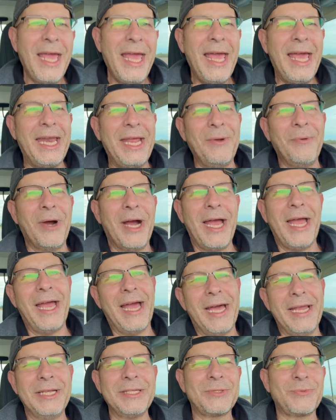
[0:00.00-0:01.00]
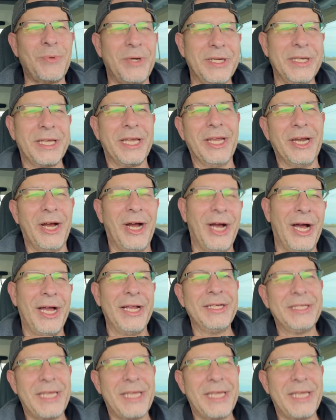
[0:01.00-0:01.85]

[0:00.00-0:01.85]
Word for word: Anyway, I just wanted to get on,